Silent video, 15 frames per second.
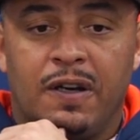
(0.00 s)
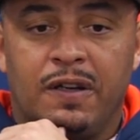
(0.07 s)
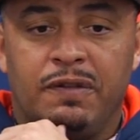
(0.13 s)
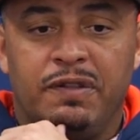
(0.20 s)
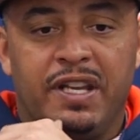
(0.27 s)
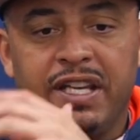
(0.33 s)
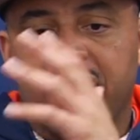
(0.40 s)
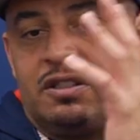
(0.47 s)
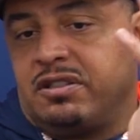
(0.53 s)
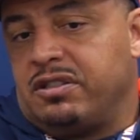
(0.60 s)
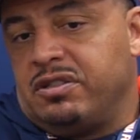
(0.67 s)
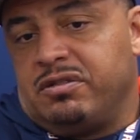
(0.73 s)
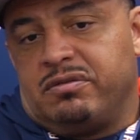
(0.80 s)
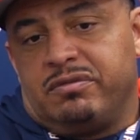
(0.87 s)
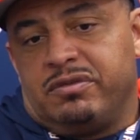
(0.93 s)
Nick
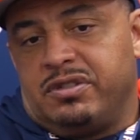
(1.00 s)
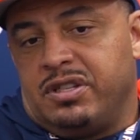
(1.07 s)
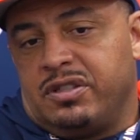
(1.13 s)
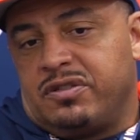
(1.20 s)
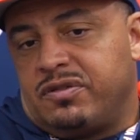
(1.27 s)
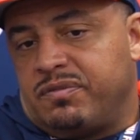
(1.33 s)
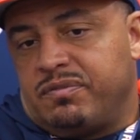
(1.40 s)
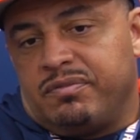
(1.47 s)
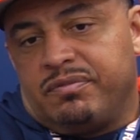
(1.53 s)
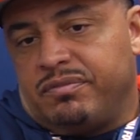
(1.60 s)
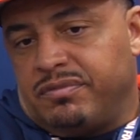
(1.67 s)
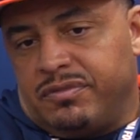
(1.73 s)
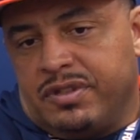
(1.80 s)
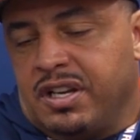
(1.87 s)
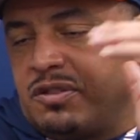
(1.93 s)
just
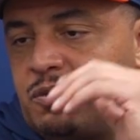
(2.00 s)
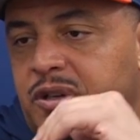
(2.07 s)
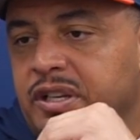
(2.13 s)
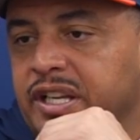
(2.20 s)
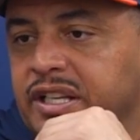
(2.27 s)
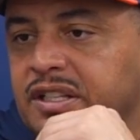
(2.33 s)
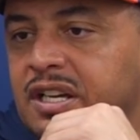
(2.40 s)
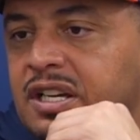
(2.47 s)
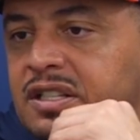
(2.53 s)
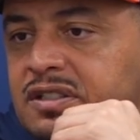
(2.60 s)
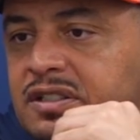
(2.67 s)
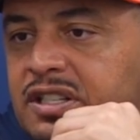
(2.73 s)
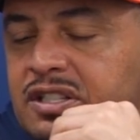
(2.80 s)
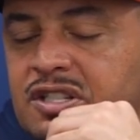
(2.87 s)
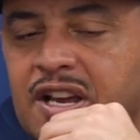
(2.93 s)
does what Nick does.
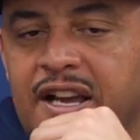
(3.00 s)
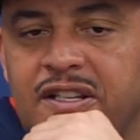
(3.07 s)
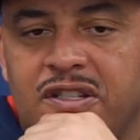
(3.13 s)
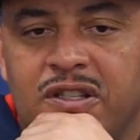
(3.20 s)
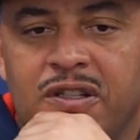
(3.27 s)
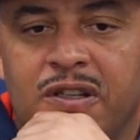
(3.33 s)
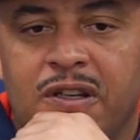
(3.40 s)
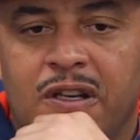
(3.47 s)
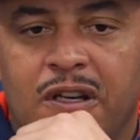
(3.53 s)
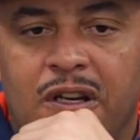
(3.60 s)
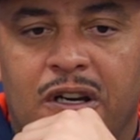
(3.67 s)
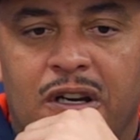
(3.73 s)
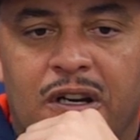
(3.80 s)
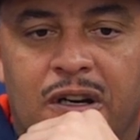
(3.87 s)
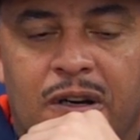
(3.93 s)
Nick Jackson.
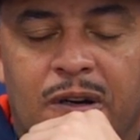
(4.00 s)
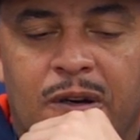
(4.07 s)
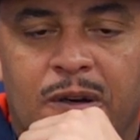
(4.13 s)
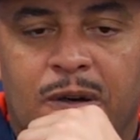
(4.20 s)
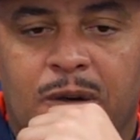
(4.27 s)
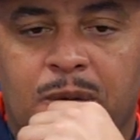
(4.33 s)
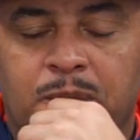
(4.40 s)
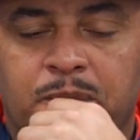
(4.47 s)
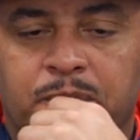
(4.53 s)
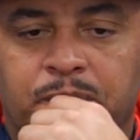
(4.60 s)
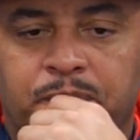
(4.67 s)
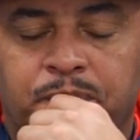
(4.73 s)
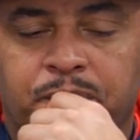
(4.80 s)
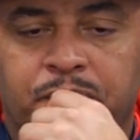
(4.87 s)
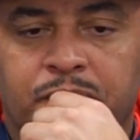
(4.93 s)

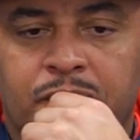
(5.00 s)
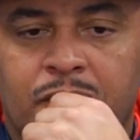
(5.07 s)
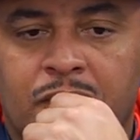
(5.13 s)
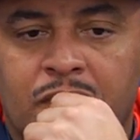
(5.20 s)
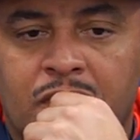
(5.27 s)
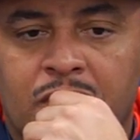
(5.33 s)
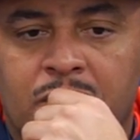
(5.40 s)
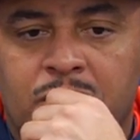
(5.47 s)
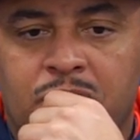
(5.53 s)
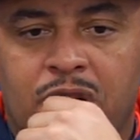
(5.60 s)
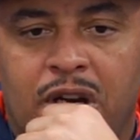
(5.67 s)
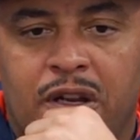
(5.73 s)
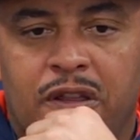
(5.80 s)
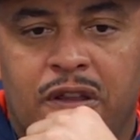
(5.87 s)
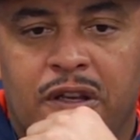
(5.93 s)

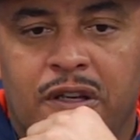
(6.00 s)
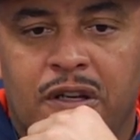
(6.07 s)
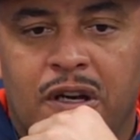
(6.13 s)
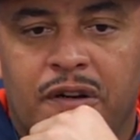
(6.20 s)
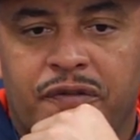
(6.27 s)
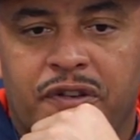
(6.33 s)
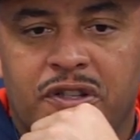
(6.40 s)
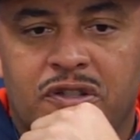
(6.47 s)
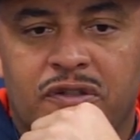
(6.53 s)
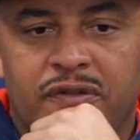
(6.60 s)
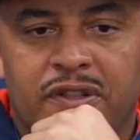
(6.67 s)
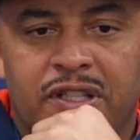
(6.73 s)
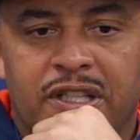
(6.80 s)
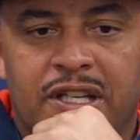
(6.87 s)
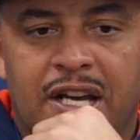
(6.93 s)
Trying to think
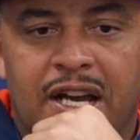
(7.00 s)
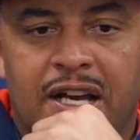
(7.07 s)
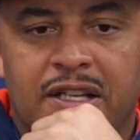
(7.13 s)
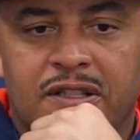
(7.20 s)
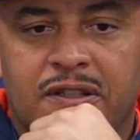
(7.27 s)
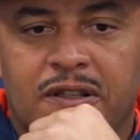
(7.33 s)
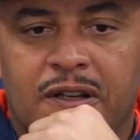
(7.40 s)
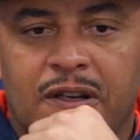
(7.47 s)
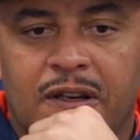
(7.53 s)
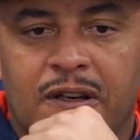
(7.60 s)
offensively, guys.